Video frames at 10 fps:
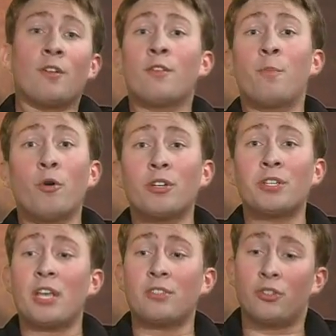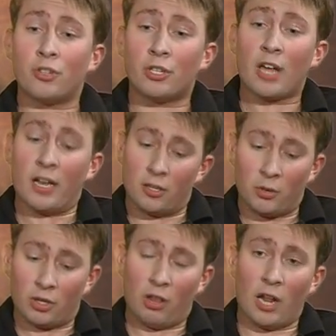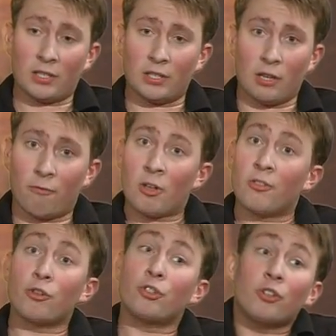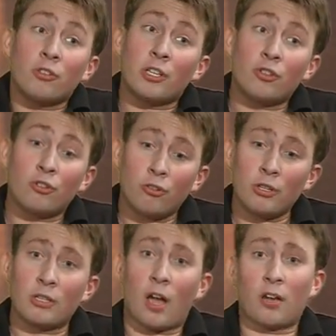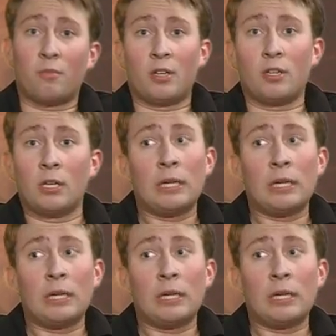The book says you should document a lot of stuff. There are certain things you shouldn't document.